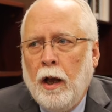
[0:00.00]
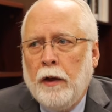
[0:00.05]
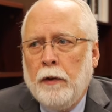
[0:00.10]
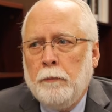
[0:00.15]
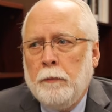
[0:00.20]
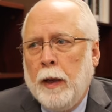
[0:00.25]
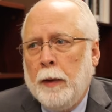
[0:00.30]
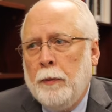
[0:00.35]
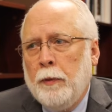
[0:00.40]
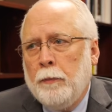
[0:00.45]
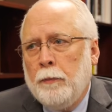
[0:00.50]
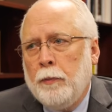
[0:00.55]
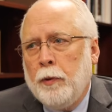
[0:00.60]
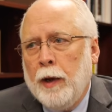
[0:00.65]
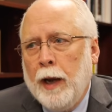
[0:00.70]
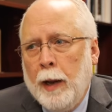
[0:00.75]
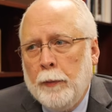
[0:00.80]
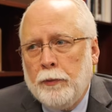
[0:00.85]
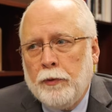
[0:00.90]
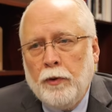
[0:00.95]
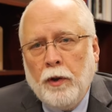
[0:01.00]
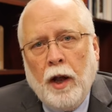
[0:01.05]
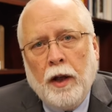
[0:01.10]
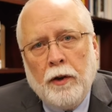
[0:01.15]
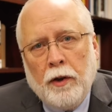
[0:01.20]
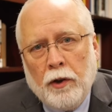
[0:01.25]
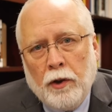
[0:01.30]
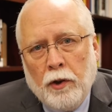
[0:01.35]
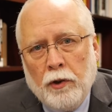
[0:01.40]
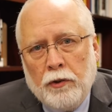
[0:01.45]
maybe perhaps not
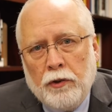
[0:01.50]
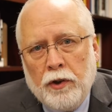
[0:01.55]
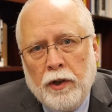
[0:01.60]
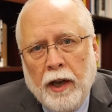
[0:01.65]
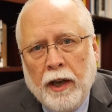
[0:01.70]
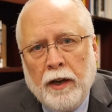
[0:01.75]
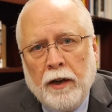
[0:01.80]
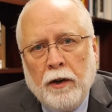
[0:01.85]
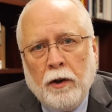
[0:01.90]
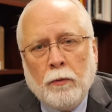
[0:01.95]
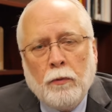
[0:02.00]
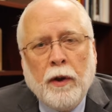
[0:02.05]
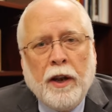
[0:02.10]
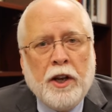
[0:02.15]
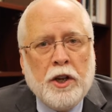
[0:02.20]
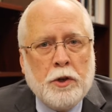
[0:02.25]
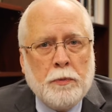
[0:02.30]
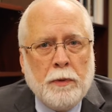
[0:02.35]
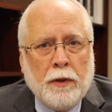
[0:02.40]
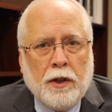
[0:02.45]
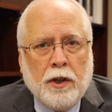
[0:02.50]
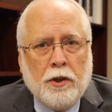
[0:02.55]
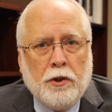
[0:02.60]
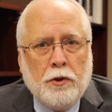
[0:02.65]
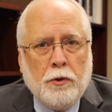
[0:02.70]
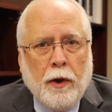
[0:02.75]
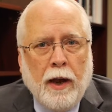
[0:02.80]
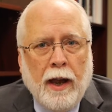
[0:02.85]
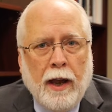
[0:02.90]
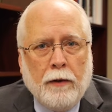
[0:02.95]
negotiated arrangement that
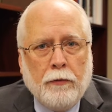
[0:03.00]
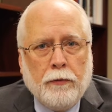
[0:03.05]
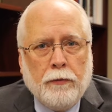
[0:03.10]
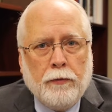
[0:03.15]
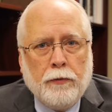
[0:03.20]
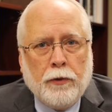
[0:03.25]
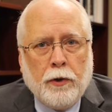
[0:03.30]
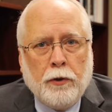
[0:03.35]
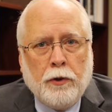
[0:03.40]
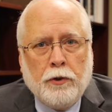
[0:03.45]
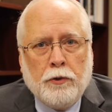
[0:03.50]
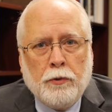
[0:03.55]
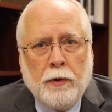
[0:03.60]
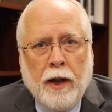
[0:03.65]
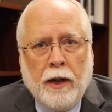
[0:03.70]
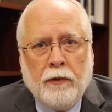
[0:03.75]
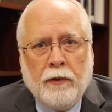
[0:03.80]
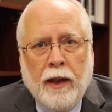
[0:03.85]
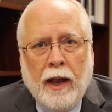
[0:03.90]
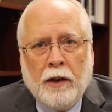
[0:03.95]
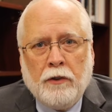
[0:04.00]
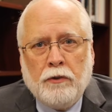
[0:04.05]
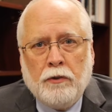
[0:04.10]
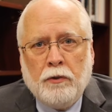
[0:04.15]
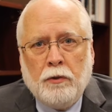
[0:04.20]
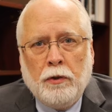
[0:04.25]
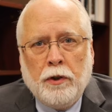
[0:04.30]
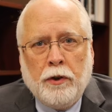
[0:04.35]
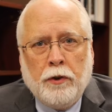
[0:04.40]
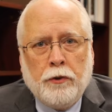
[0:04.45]
you have. So the
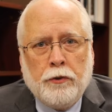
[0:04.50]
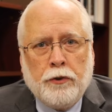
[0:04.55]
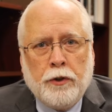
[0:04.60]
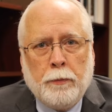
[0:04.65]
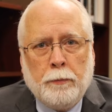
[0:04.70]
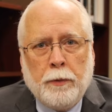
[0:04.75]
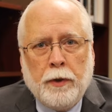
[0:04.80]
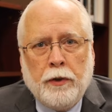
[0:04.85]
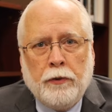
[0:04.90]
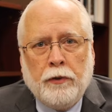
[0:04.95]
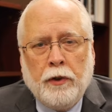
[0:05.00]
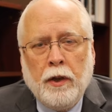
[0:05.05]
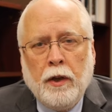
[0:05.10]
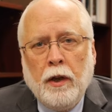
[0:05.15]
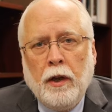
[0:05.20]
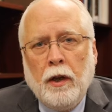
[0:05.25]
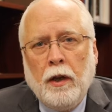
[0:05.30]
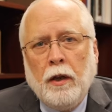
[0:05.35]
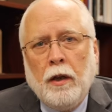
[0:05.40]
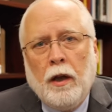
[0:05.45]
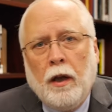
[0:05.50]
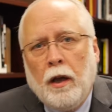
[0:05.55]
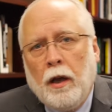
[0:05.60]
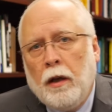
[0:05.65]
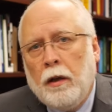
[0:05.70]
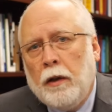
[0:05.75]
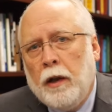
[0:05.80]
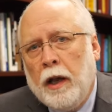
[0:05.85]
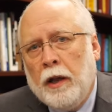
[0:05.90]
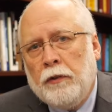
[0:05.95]
transactional leadership is,
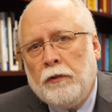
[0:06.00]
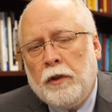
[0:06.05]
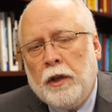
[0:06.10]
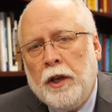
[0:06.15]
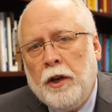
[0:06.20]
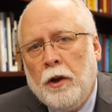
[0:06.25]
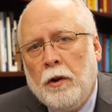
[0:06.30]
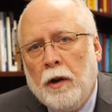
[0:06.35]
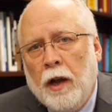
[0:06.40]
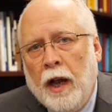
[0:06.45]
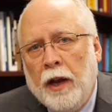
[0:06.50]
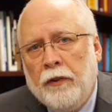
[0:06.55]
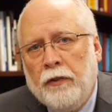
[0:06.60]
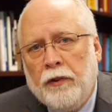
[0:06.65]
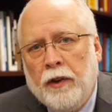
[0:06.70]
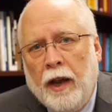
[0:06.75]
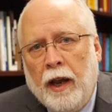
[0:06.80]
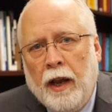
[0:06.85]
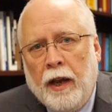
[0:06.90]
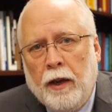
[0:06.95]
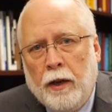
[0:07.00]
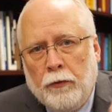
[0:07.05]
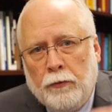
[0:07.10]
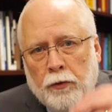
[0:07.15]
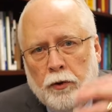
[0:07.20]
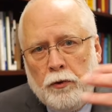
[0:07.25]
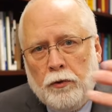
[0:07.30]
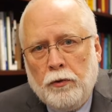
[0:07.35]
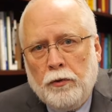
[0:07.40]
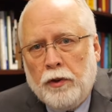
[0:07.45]
as leader, I say, if
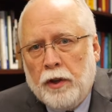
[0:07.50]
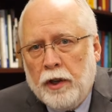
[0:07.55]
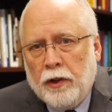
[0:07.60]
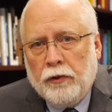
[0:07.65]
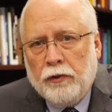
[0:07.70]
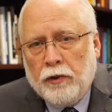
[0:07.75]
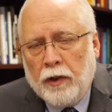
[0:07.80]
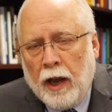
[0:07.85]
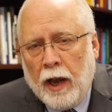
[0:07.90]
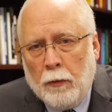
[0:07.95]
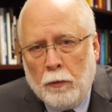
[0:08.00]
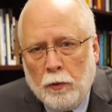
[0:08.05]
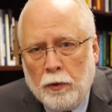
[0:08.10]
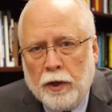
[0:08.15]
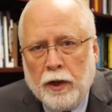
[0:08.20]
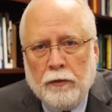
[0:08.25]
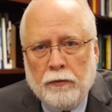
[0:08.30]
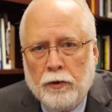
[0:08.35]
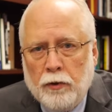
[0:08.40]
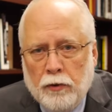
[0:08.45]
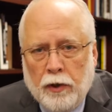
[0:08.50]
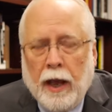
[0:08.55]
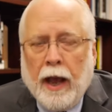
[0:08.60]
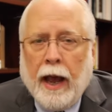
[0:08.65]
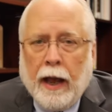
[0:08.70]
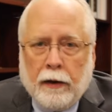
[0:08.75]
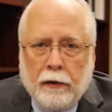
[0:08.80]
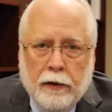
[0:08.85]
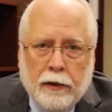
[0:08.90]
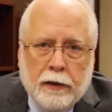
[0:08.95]
you do this, I will give you
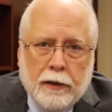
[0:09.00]
that.